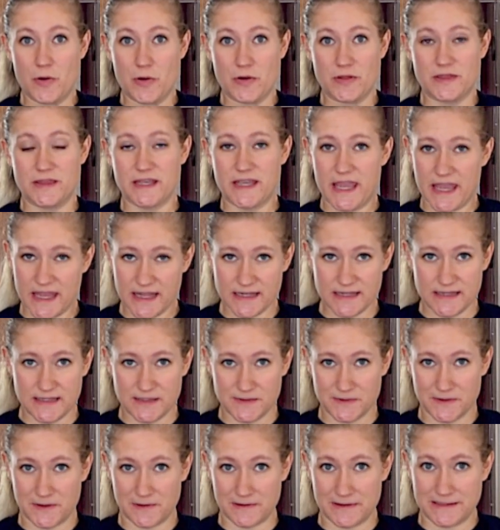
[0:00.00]
The candies
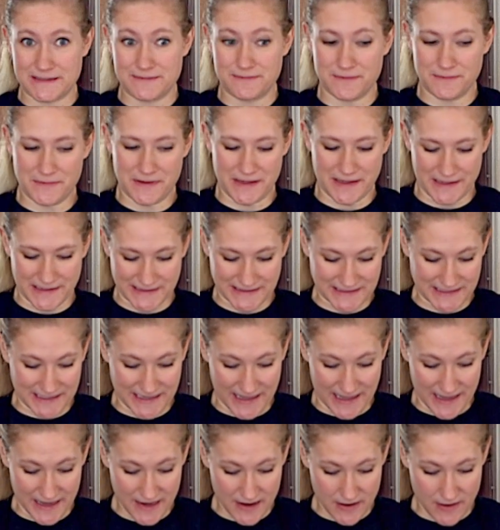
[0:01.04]
we're going to be making
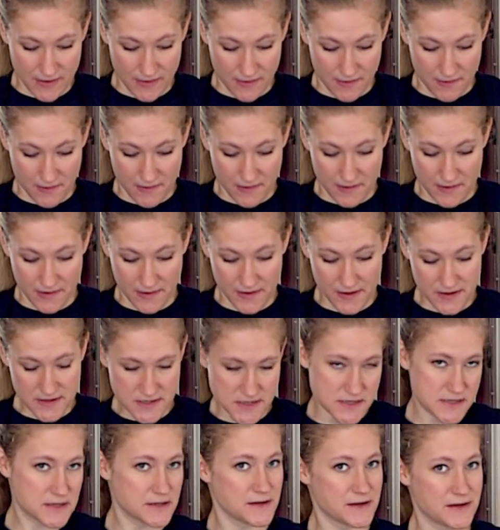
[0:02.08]
today are
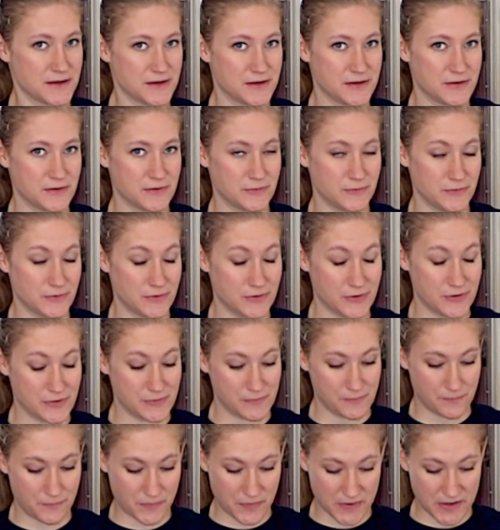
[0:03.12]

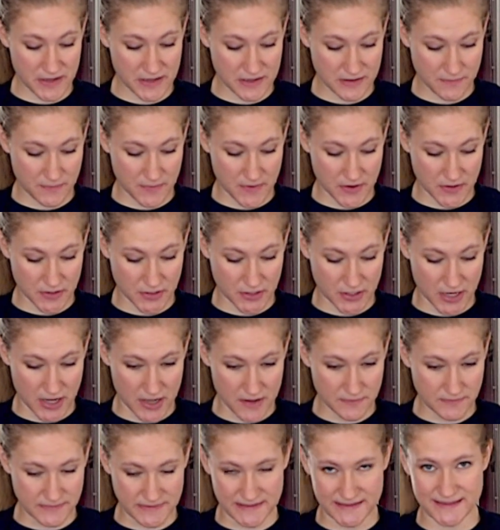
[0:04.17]
peanut butter
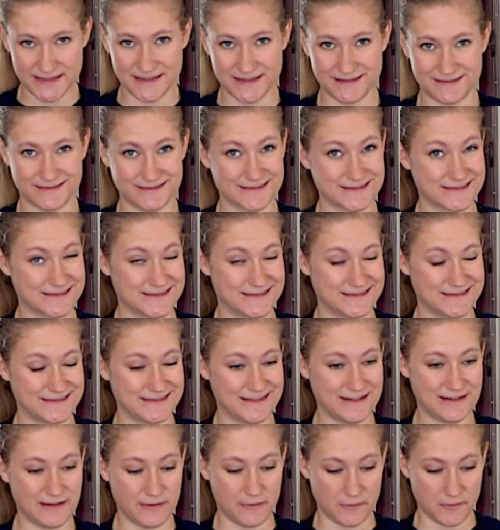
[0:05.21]
cups,
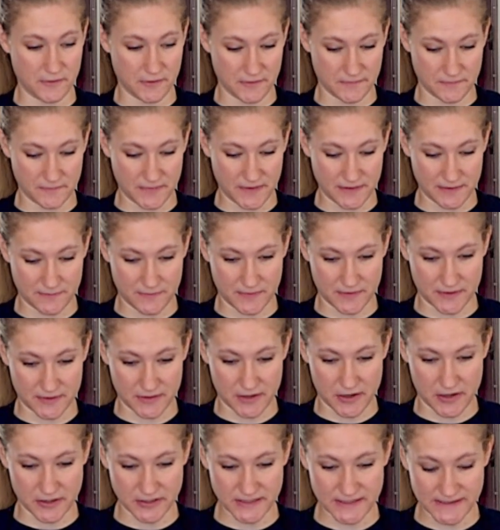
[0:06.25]
or peanut butter
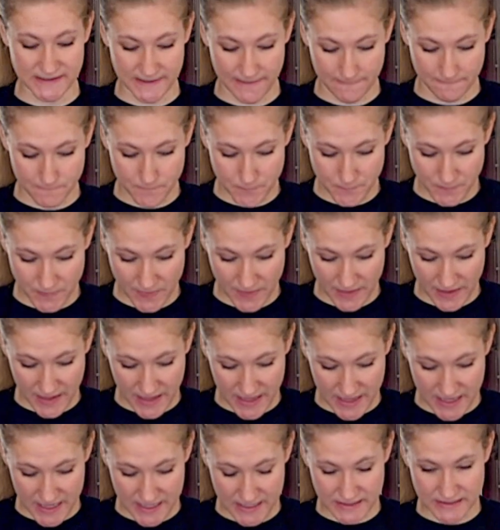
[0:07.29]
hearts,
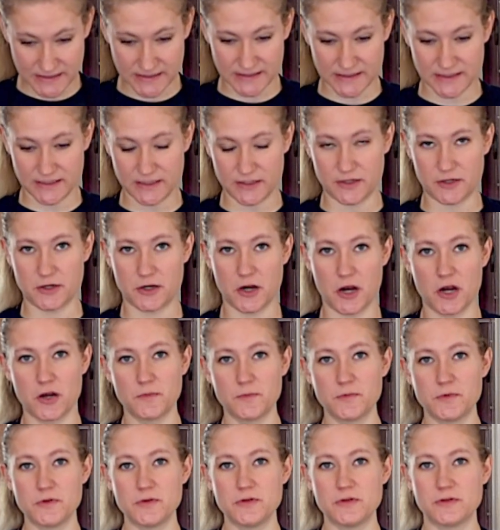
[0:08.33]
and
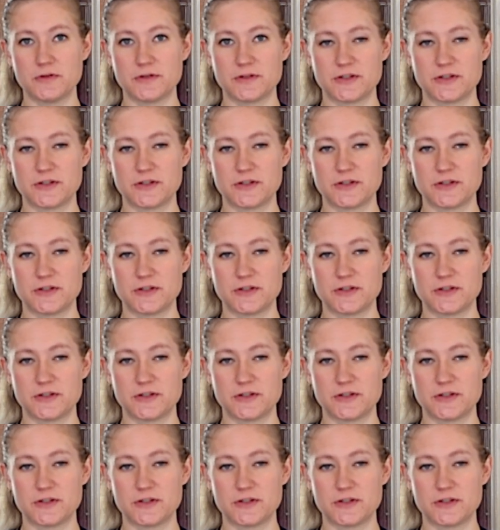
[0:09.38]
chocolate